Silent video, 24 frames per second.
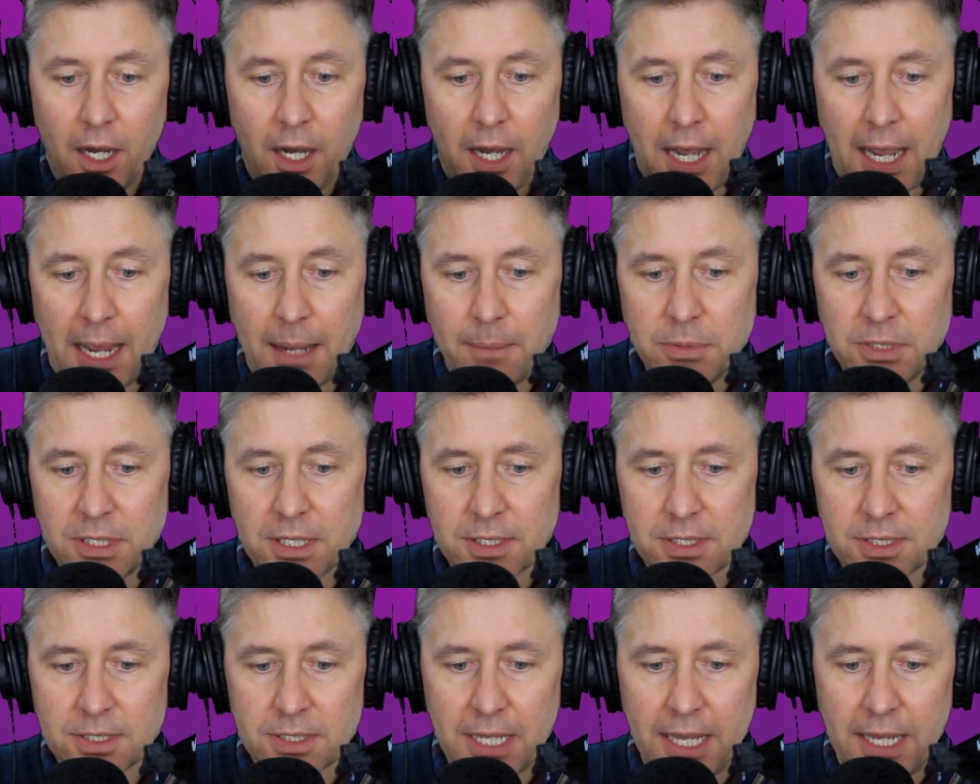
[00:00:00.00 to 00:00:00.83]
I'm
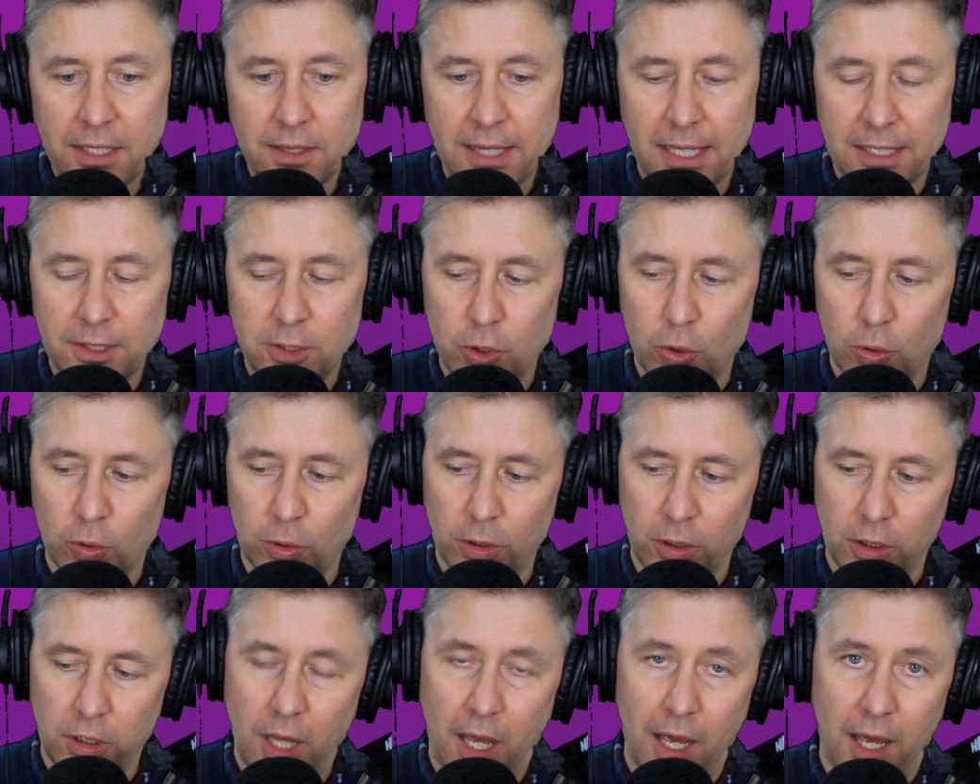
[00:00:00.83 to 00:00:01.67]
just saying that your
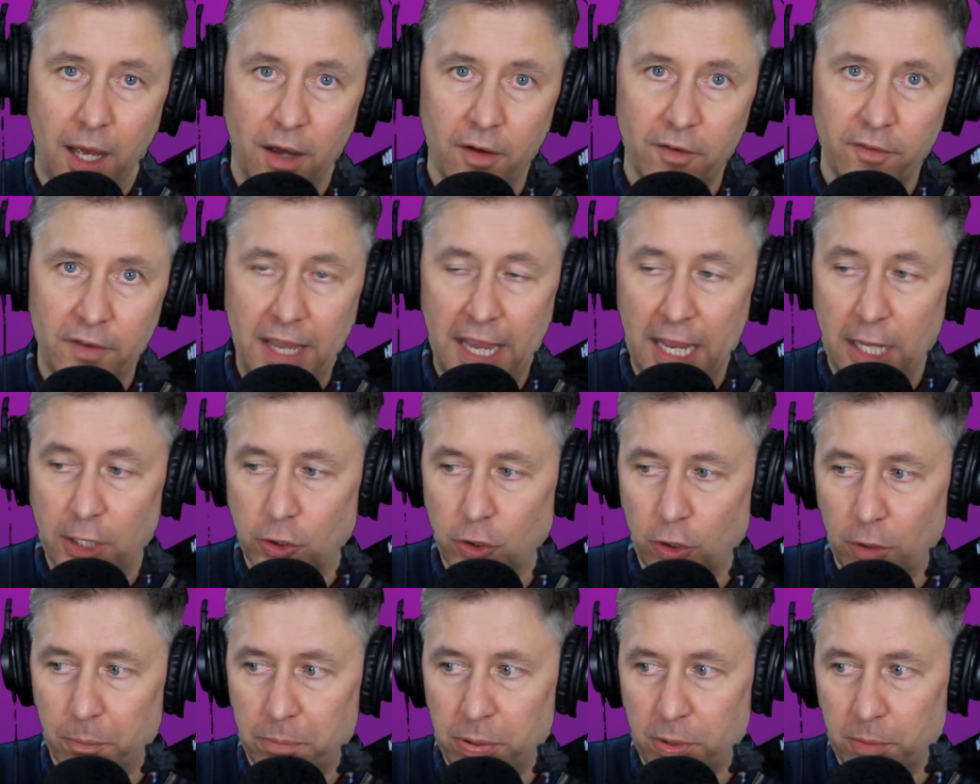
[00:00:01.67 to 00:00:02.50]
love and
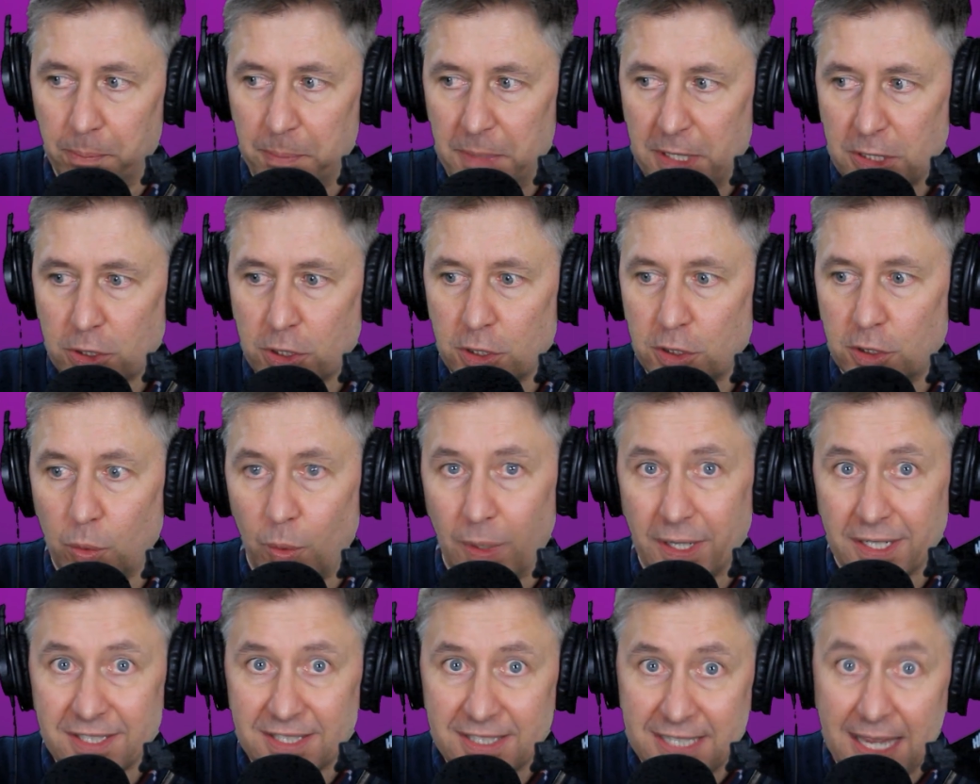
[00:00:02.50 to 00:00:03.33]
your permission
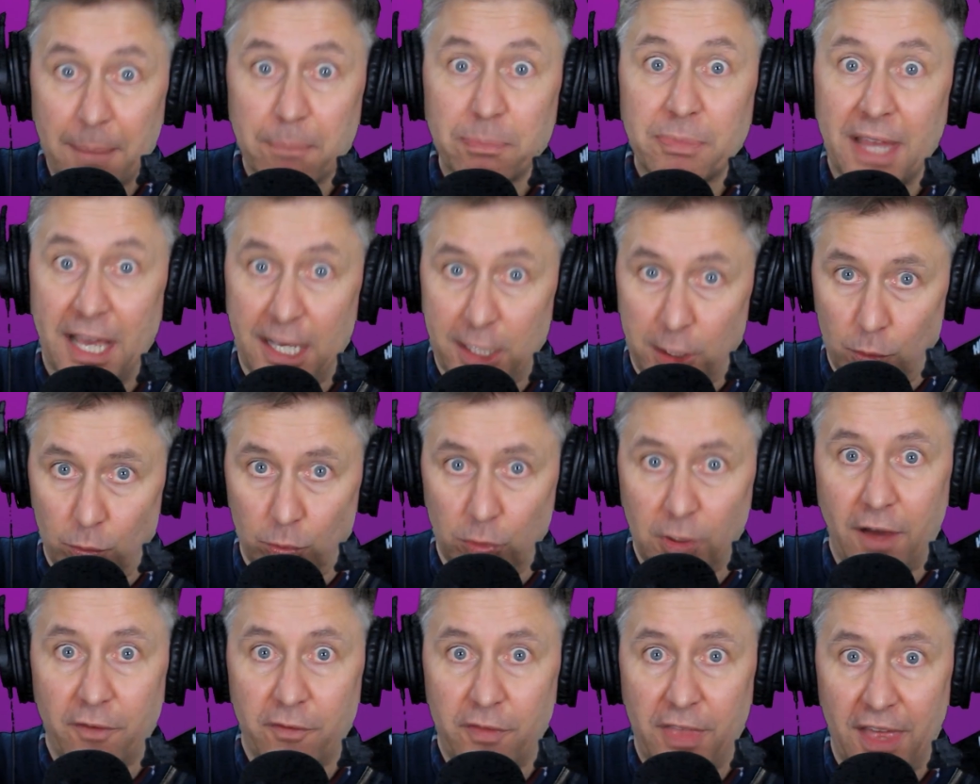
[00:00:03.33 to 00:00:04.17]
to accept that you
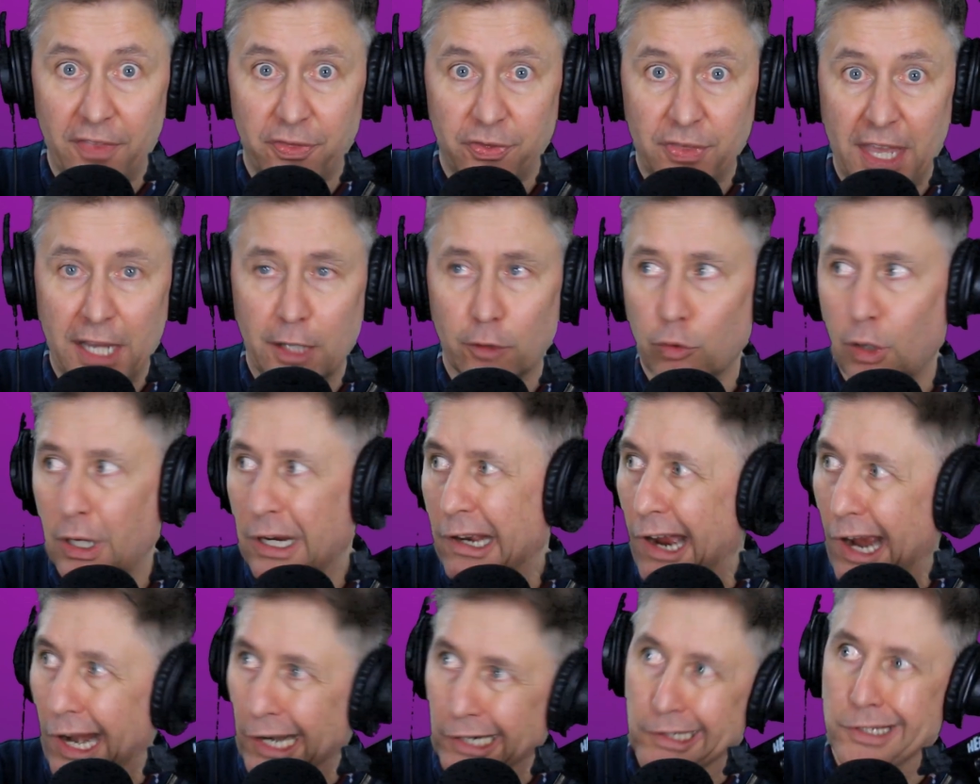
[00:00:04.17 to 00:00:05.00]
love that thing,
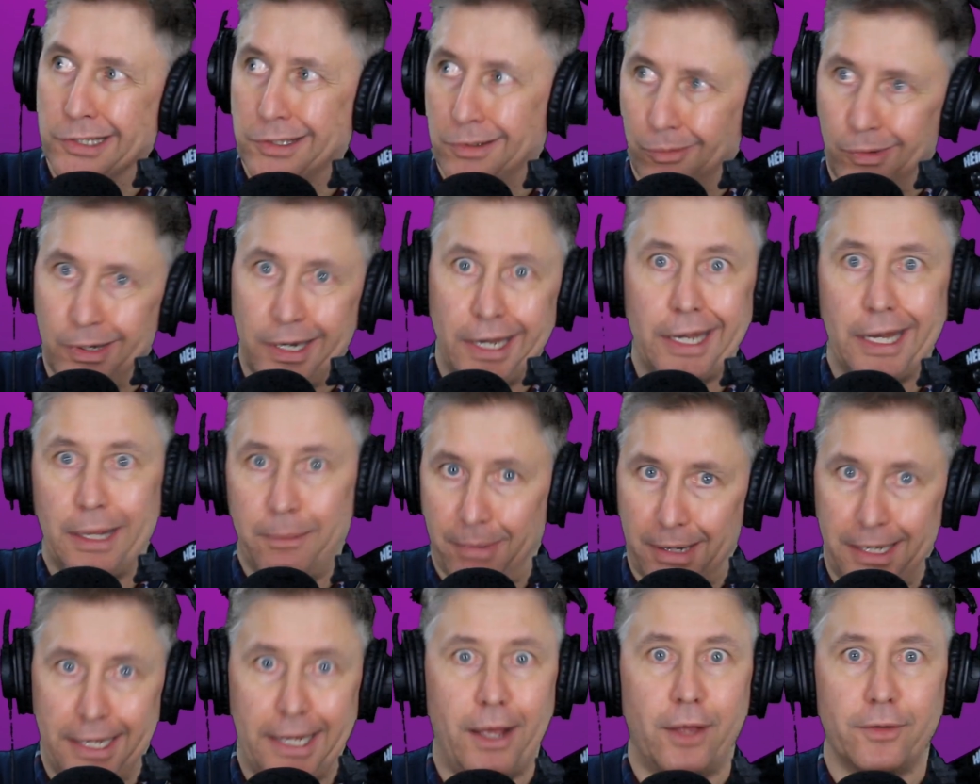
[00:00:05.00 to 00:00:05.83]
regardless of what
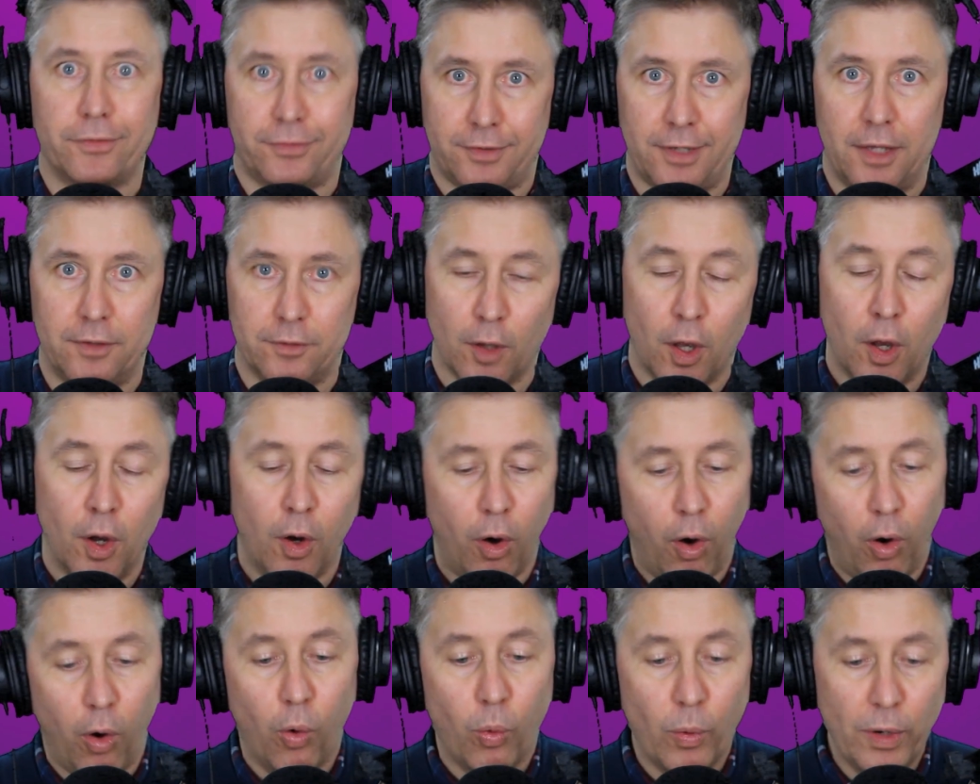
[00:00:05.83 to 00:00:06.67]
anybody else says.
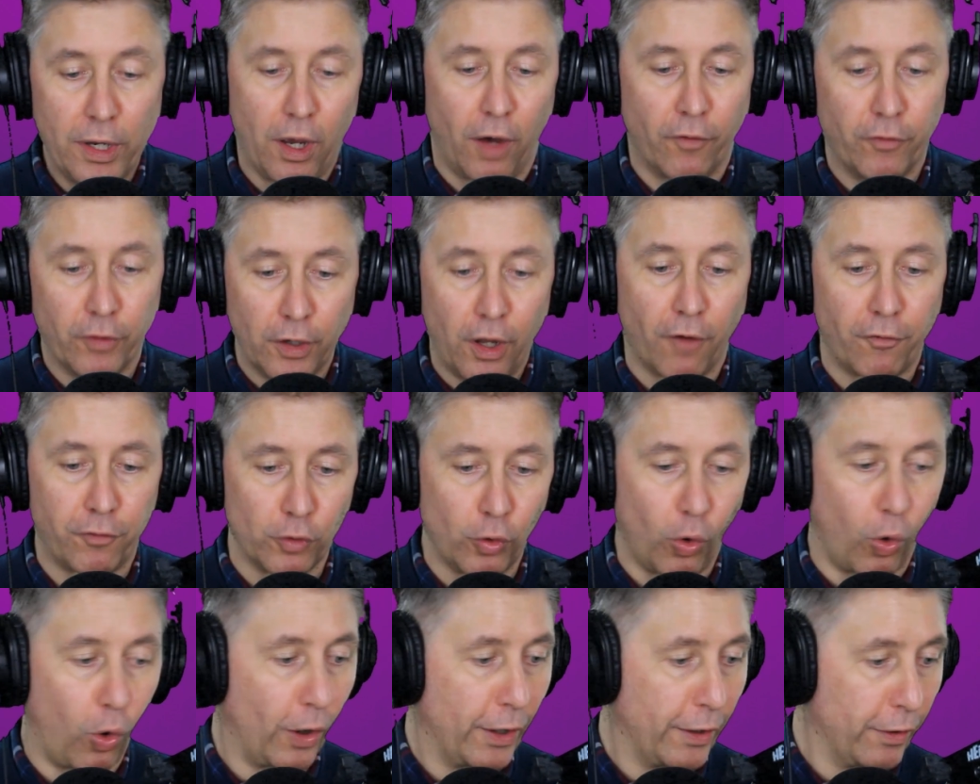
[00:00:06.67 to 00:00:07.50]
Oh, we have enough
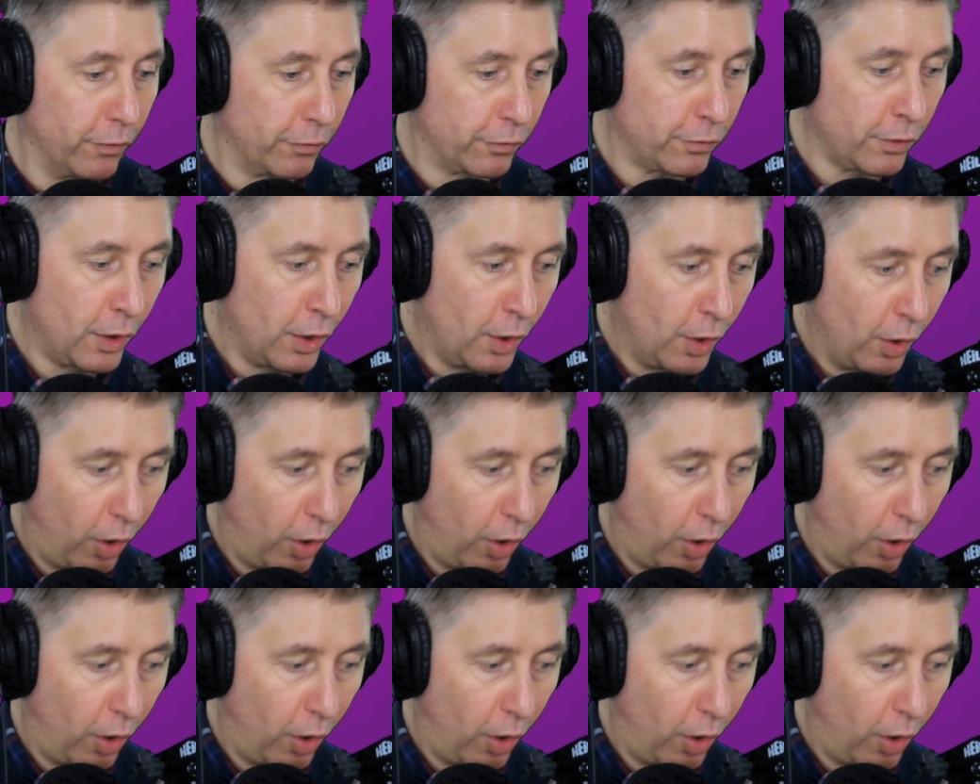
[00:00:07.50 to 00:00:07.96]
lawyers.